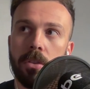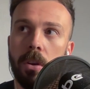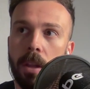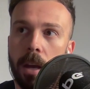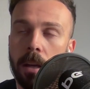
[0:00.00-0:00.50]

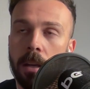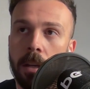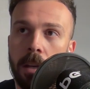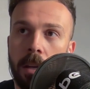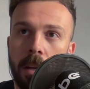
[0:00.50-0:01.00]
not there.
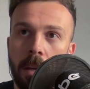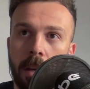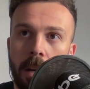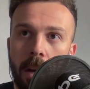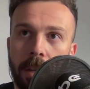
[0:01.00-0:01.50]

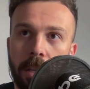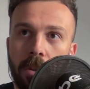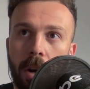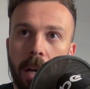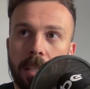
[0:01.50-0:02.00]
I think you've
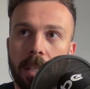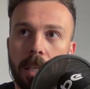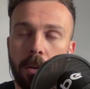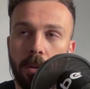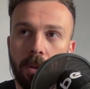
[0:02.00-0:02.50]
got Anthony
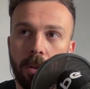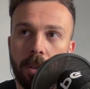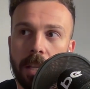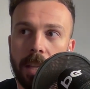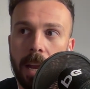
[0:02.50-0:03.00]
Gordon,
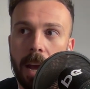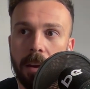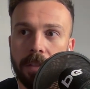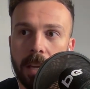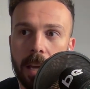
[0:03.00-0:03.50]
and then
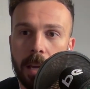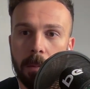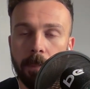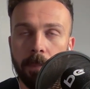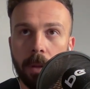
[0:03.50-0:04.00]
after
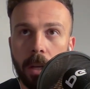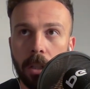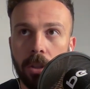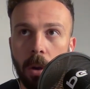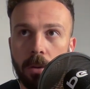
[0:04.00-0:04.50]
him, I
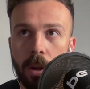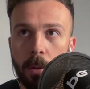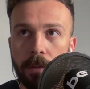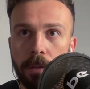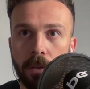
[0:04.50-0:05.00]
don't know
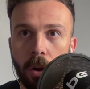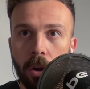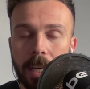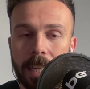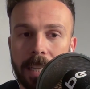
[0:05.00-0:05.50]
if you've got
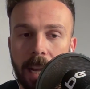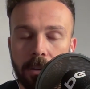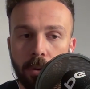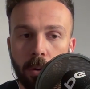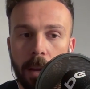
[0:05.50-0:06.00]
like a
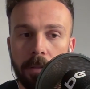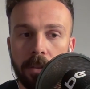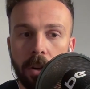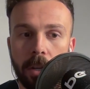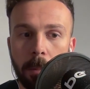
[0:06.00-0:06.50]
natural
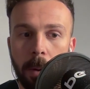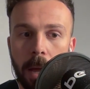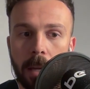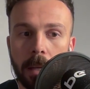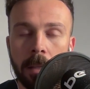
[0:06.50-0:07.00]
left-sided
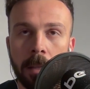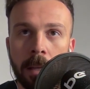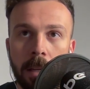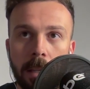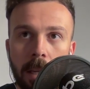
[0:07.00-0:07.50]
player
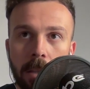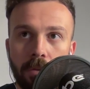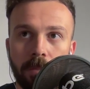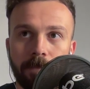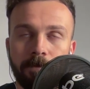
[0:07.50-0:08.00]

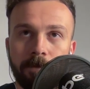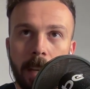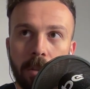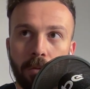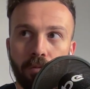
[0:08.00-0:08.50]

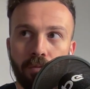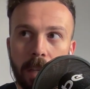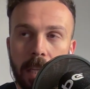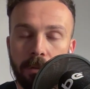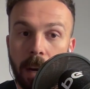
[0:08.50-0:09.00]
that's
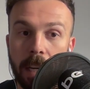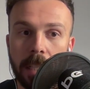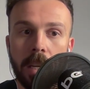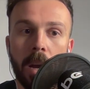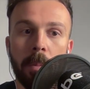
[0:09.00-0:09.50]
really ready
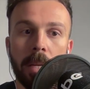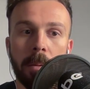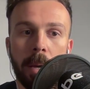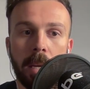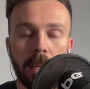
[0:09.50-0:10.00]
to come in
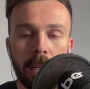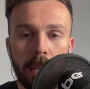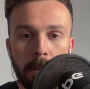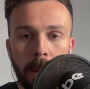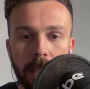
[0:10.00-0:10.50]
and make an
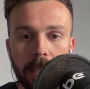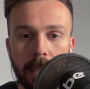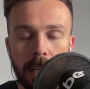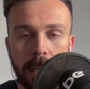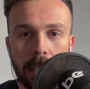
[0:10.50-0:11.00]
impact at
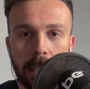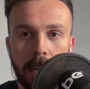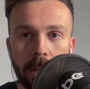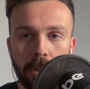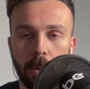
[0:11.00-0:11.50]
an
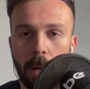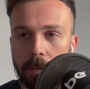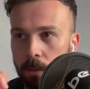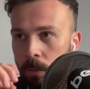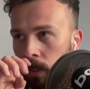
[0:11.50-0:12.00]
international
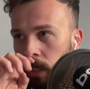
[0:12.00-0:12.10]
level.